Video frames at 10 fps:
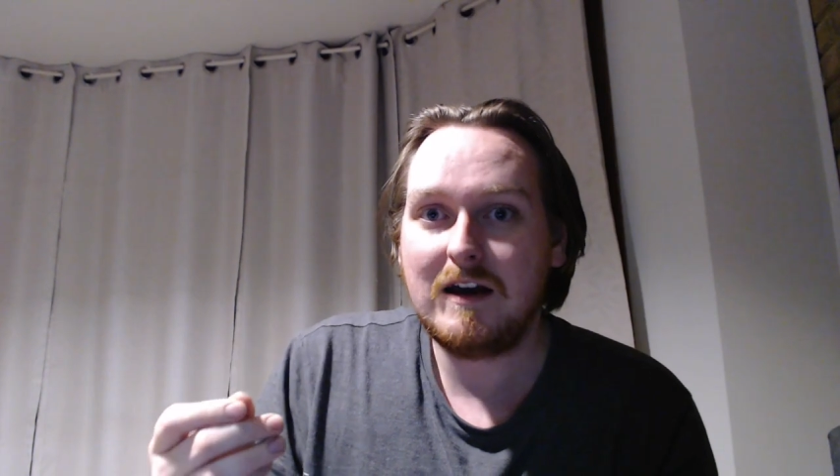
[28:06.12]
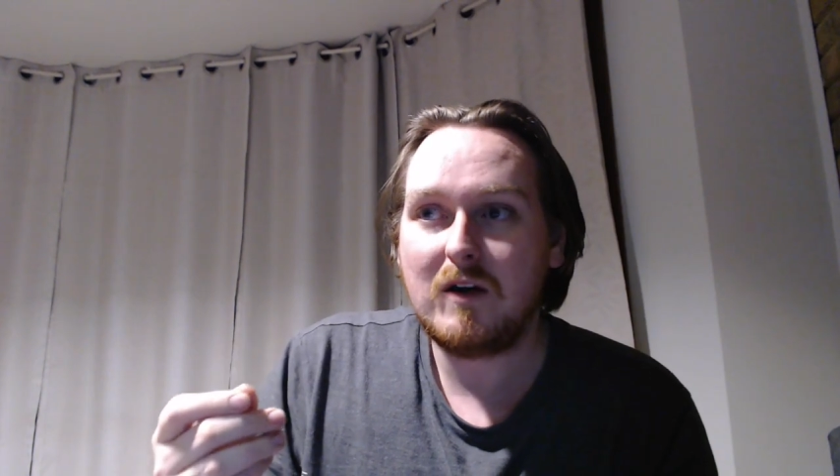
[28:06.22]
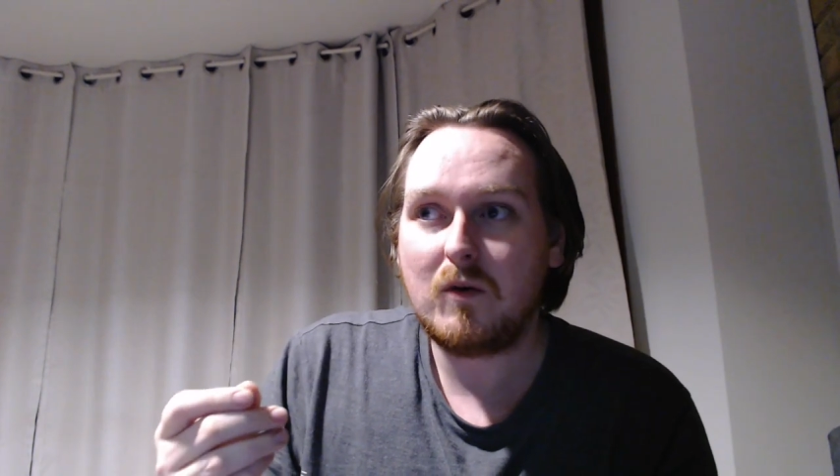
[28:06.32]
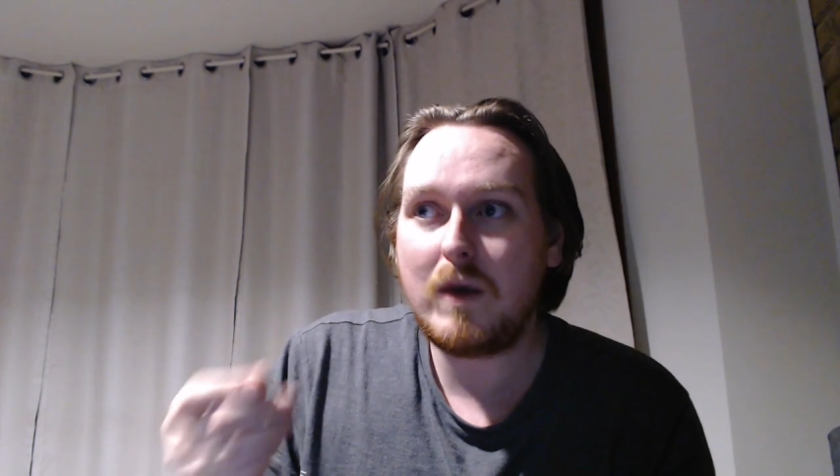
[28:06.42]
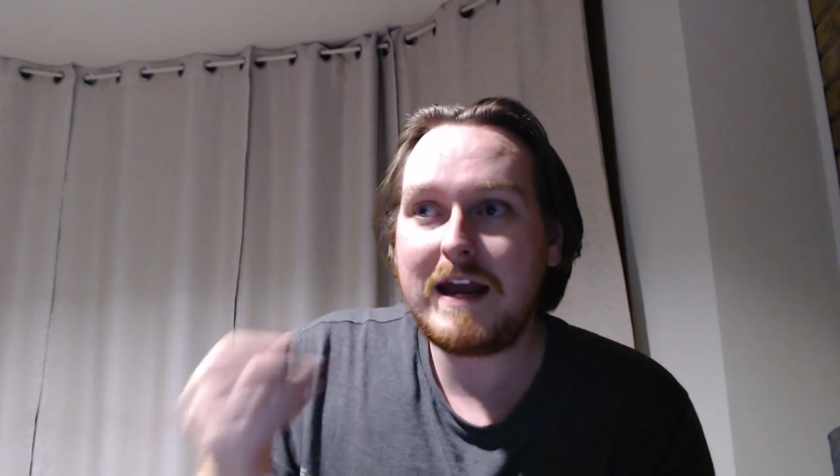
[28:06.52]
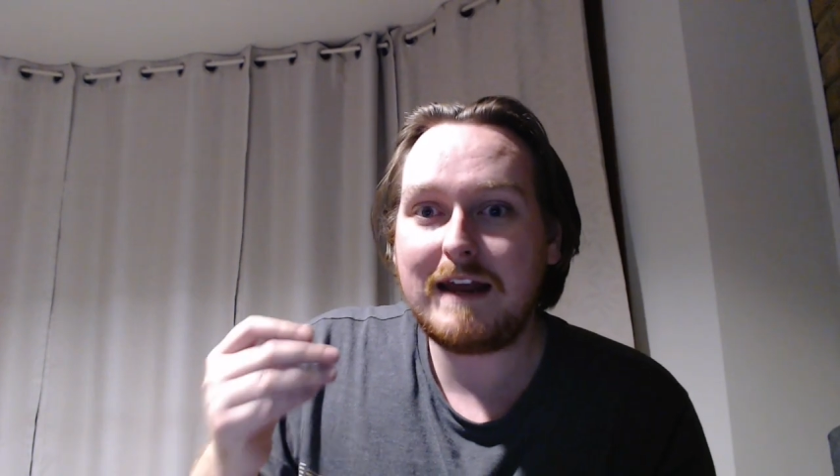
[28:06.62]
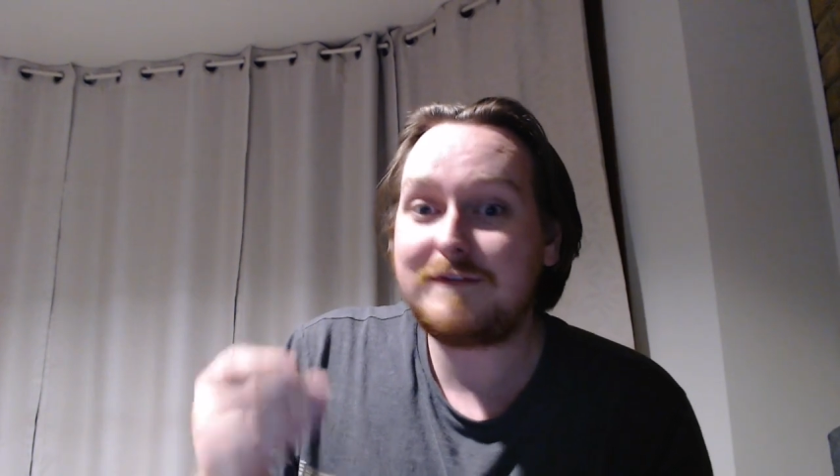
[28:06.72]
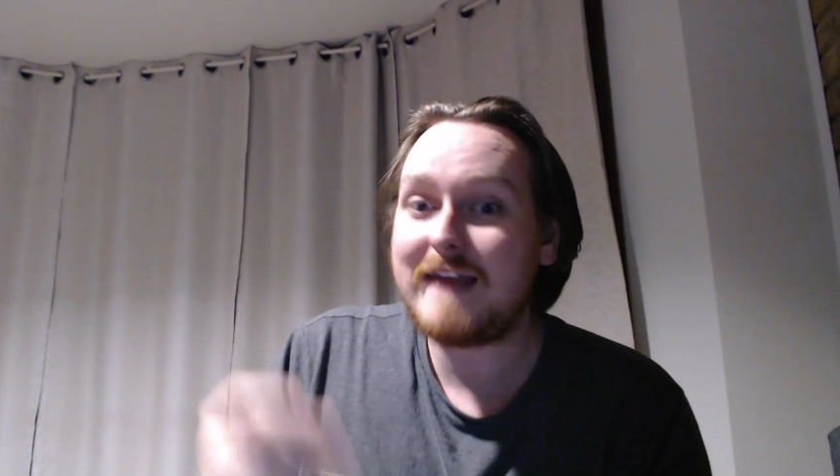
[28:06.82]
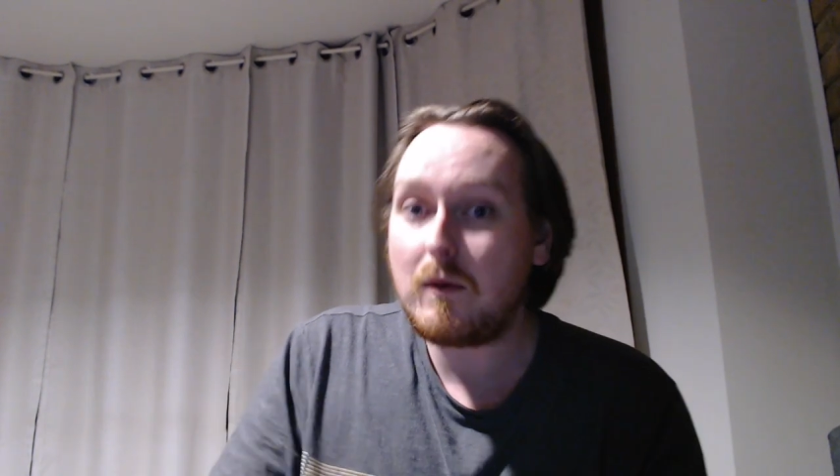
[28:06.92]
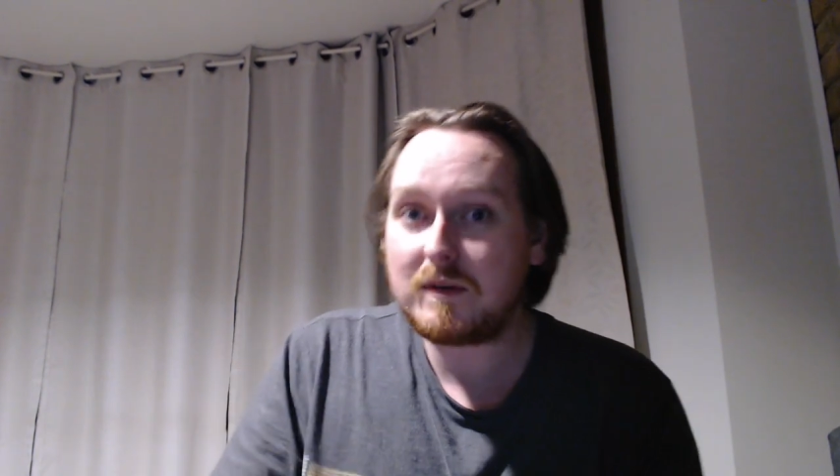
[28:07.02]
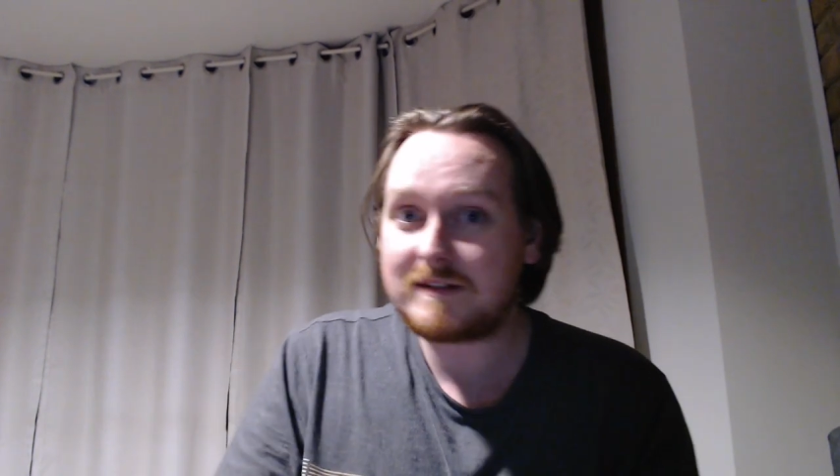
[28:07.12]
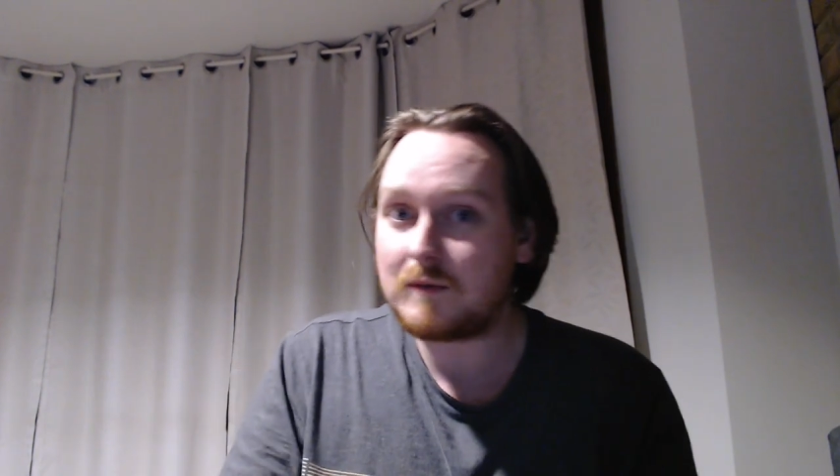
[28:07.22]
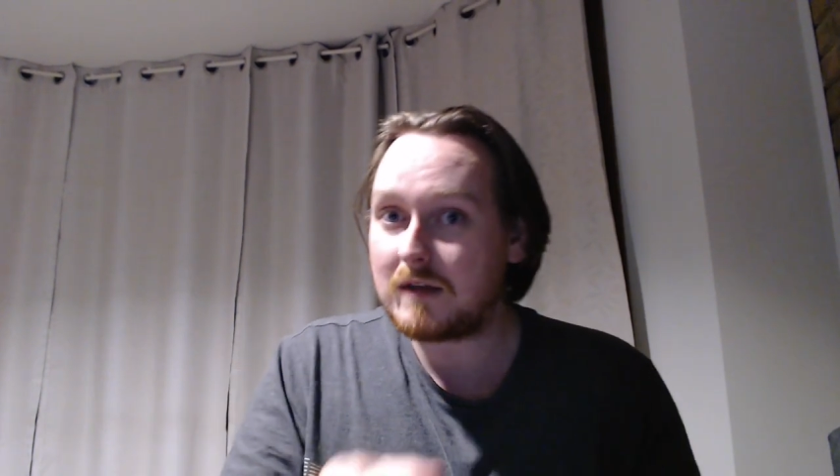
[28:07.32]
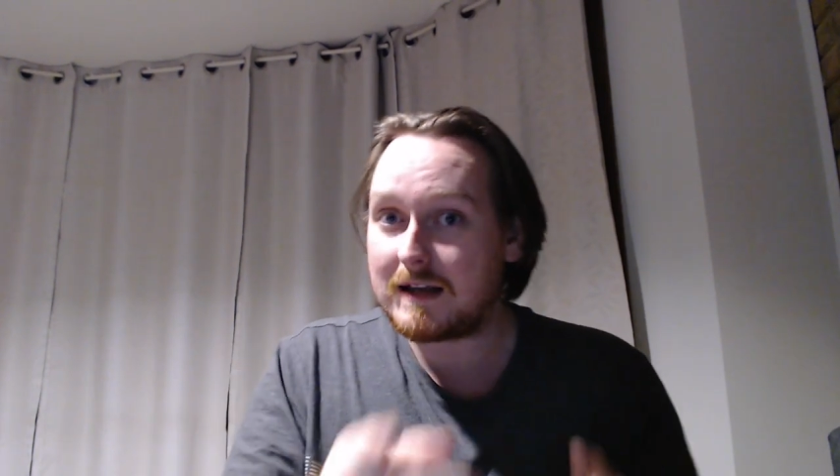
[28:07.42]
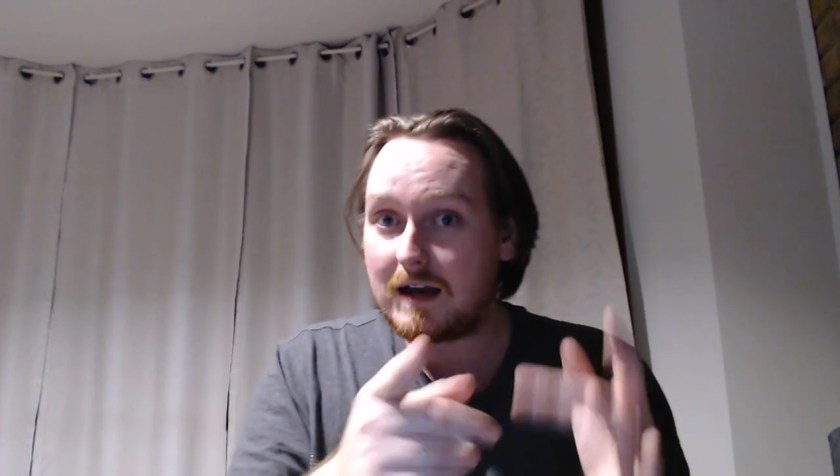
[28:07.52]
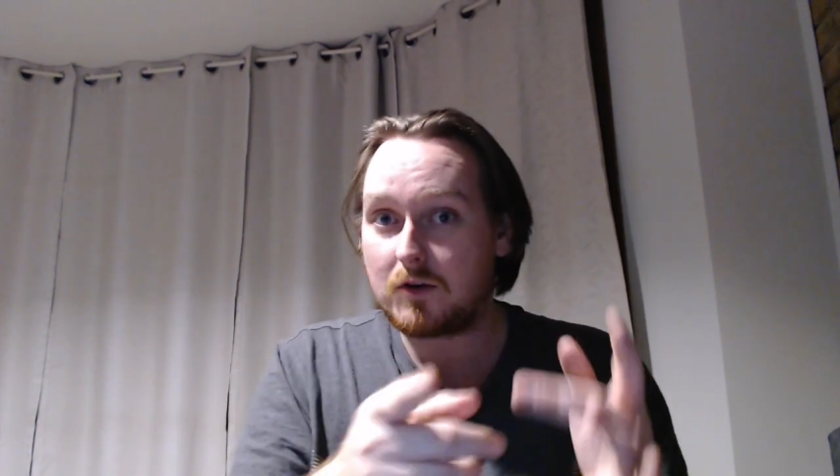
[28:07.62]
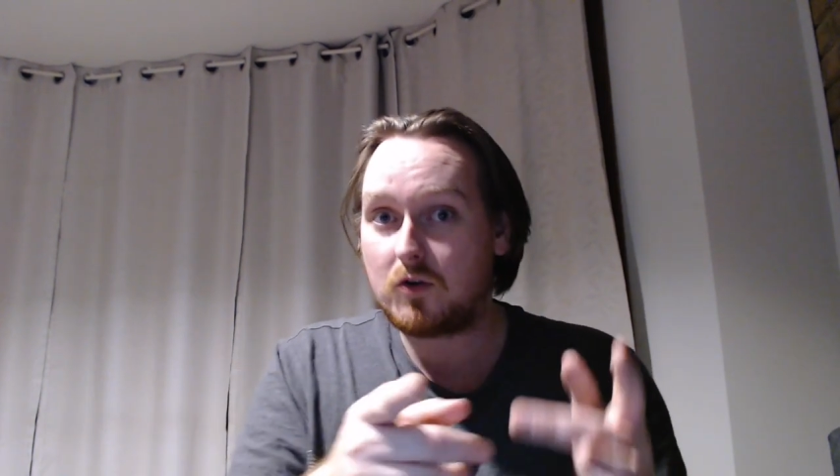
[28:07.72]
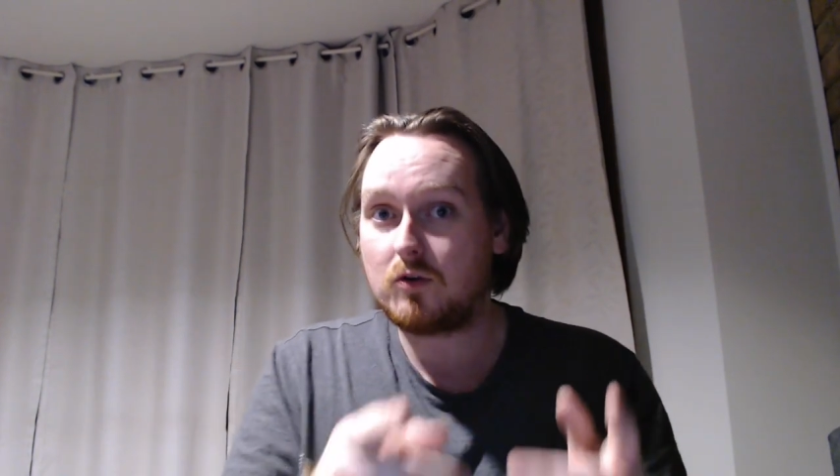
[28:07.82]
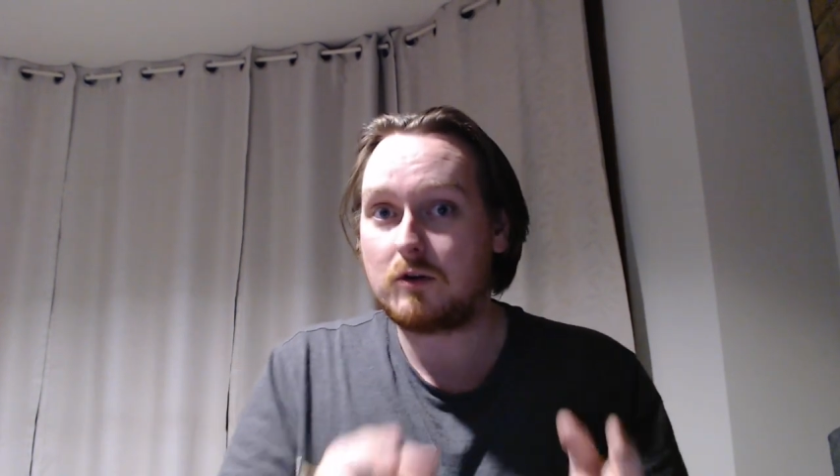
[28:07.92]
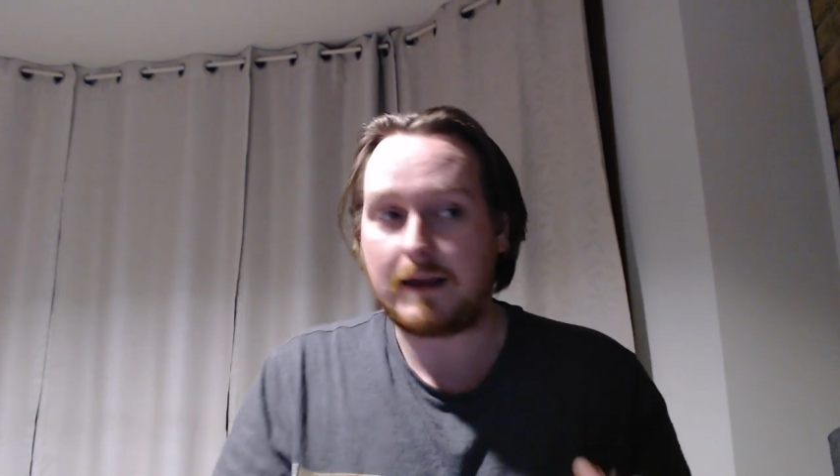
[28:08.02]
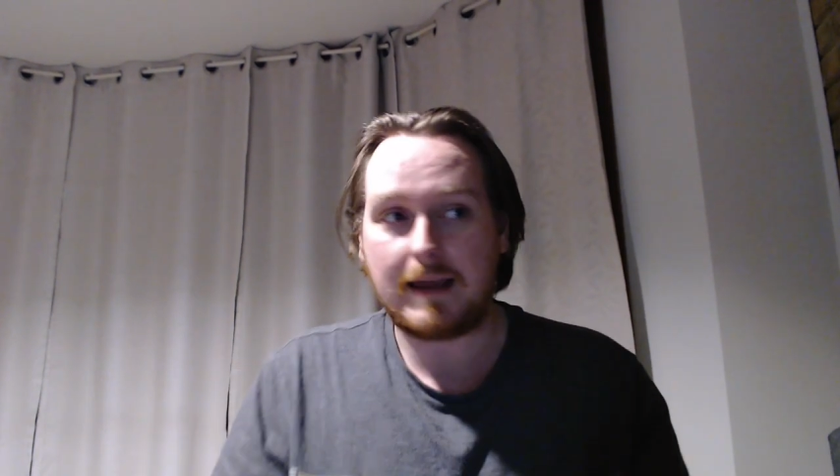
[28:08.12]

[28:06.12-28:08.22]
If that was someone like Katakuri,